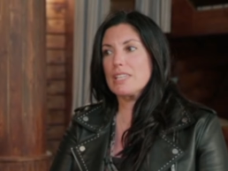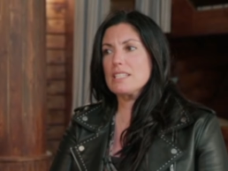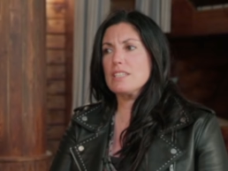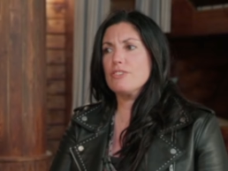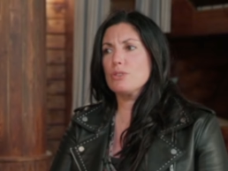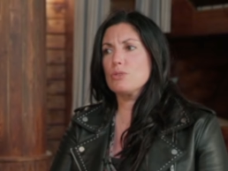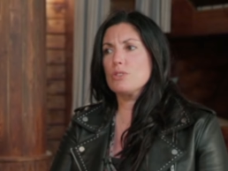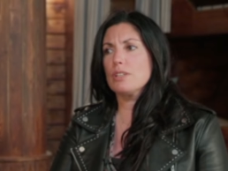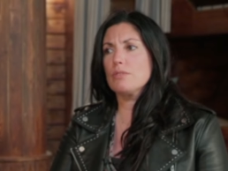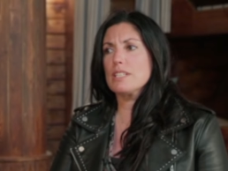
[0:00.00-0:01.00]
It's difficult
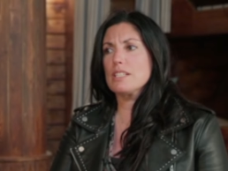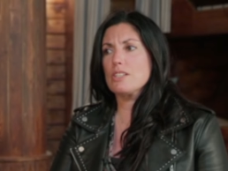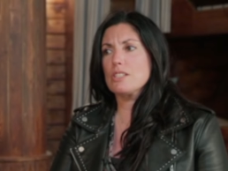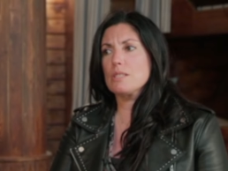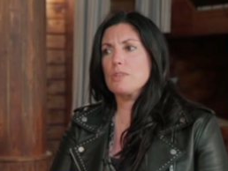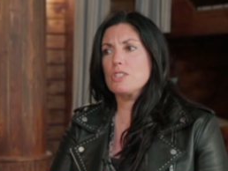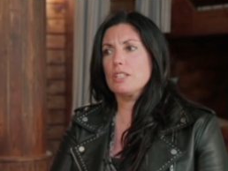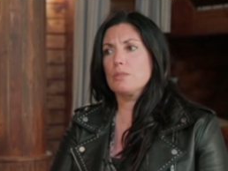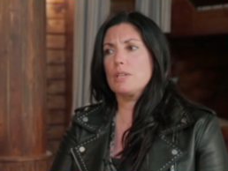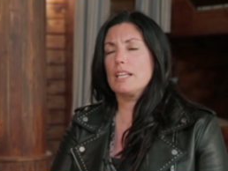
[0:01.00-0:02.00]
doing research,
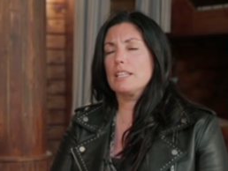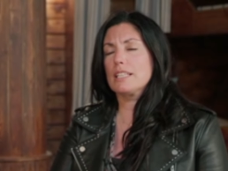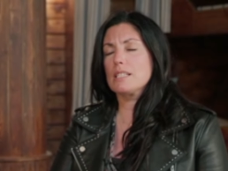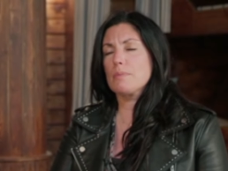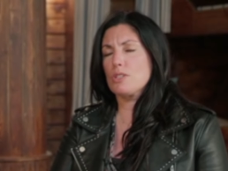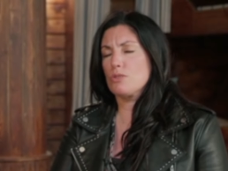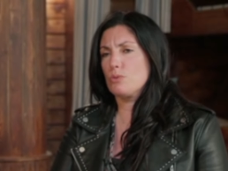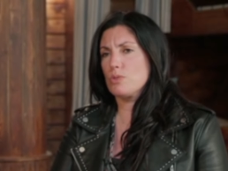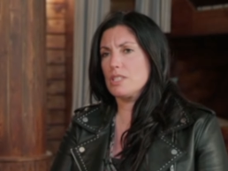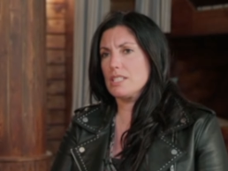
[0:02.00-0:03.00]
especially anything Special
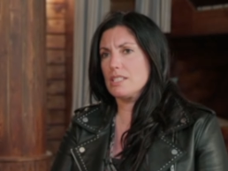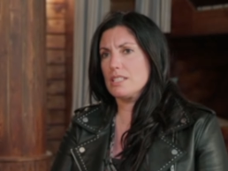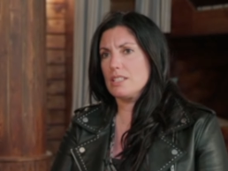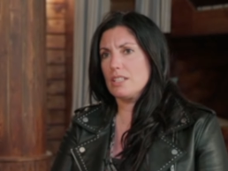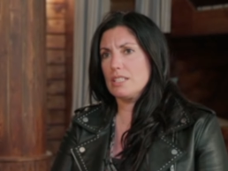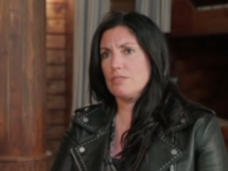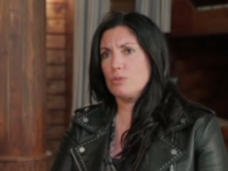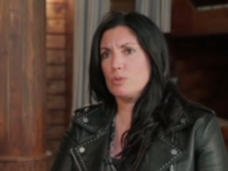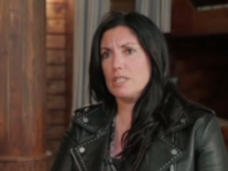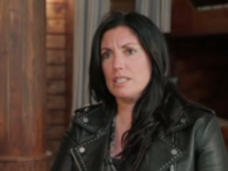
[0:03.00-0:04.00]
Forces,
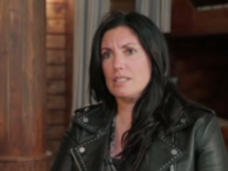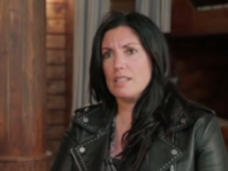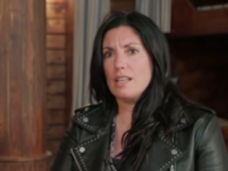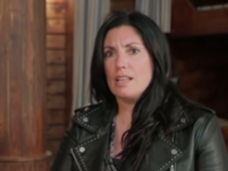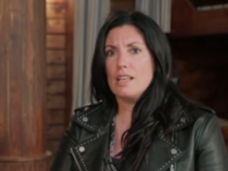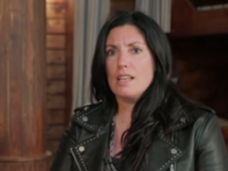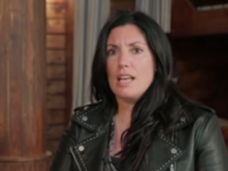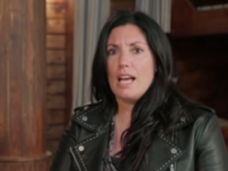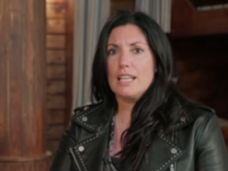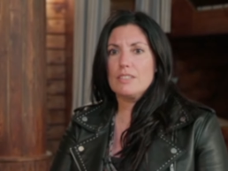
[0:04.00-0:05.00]
1940s.
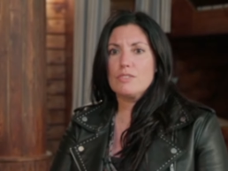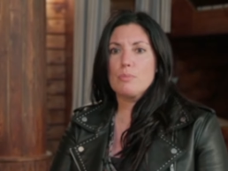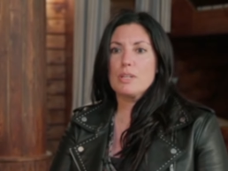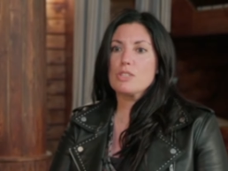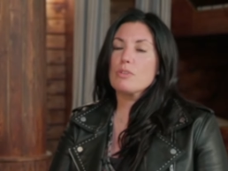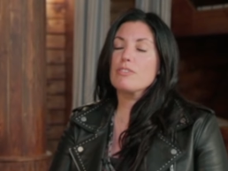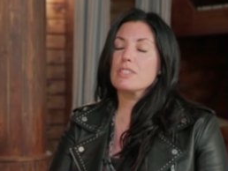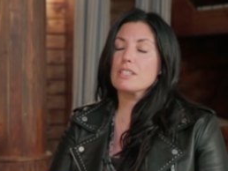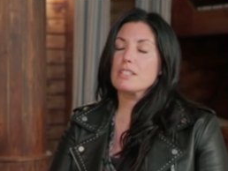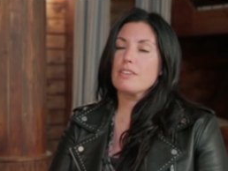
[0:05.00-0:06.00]
Any of the picture
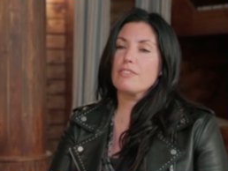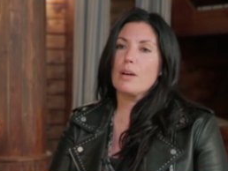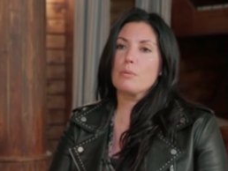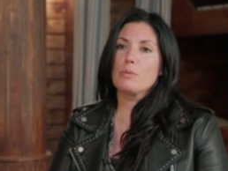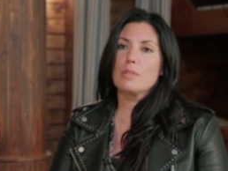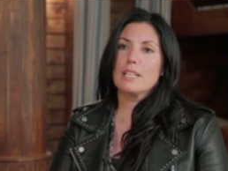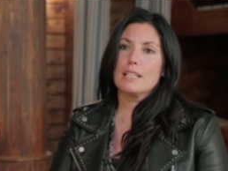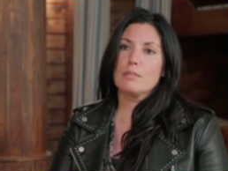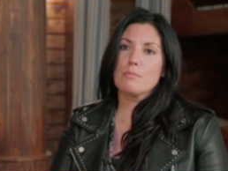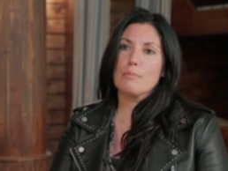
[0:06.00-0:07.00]
references I found were really
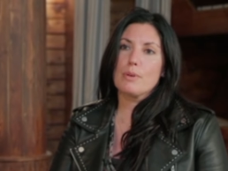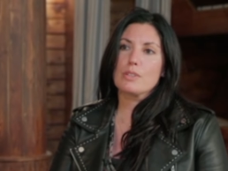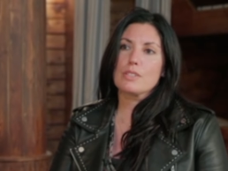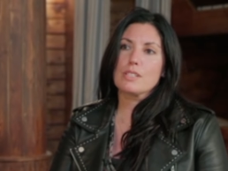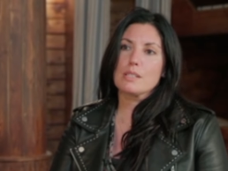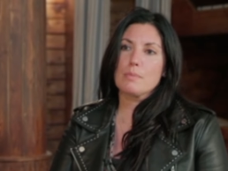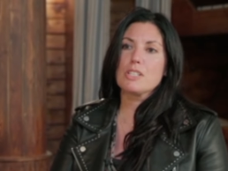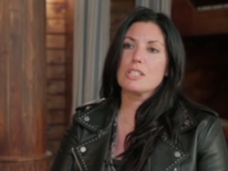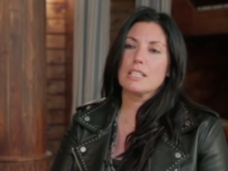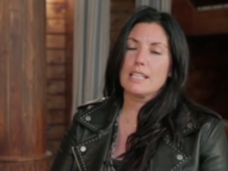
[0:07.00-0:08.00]
in books,
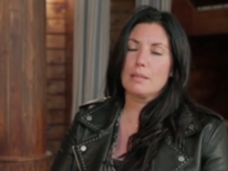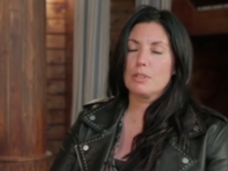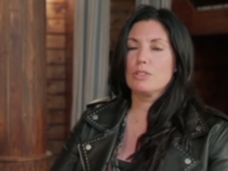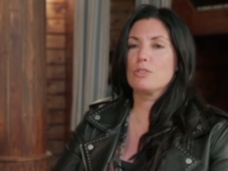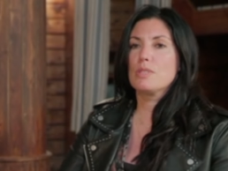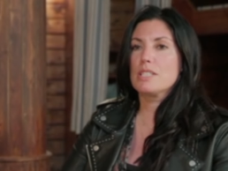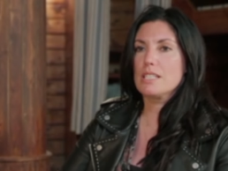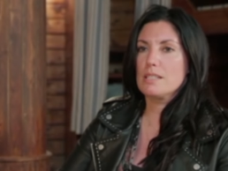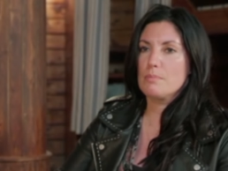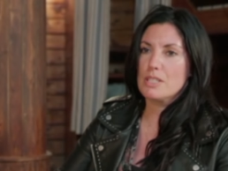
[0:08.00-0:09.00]
especially Damien
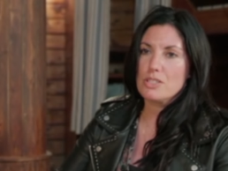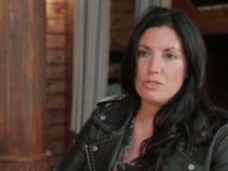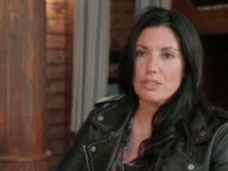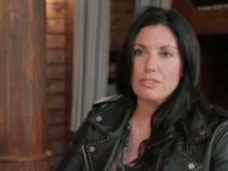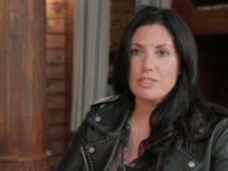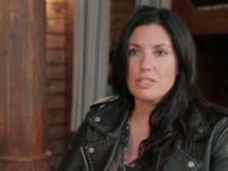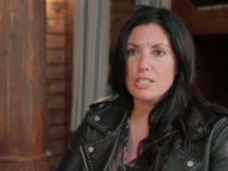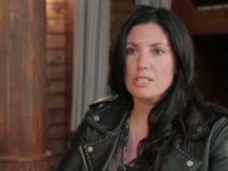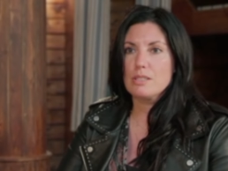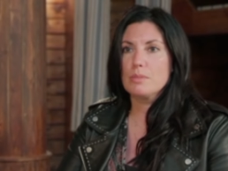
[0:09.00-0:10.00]
Lewis's Ministry of
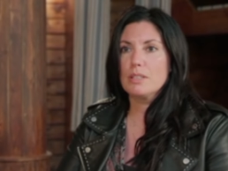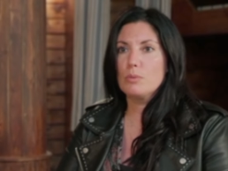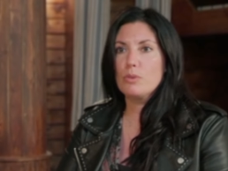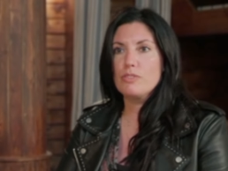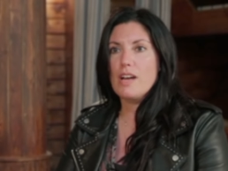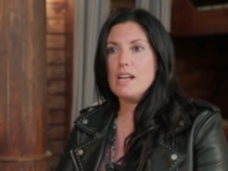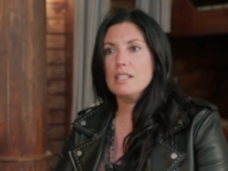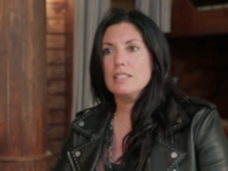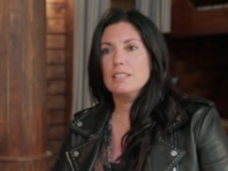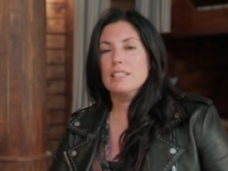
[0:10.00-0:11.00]
Ungentlemanly Warfare.
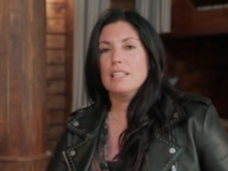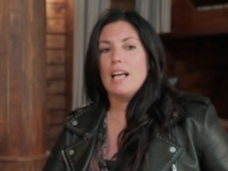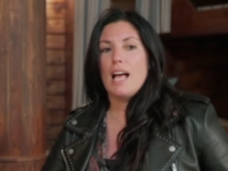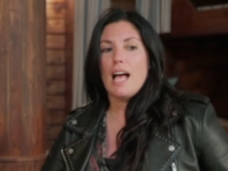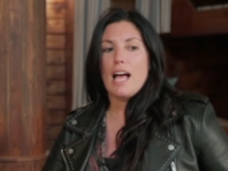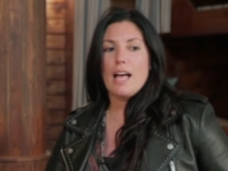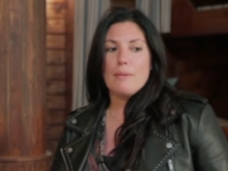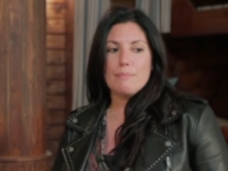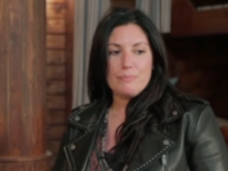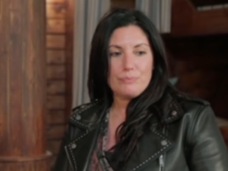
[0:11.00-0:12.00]

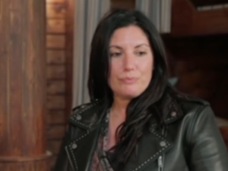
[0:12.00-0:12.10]
But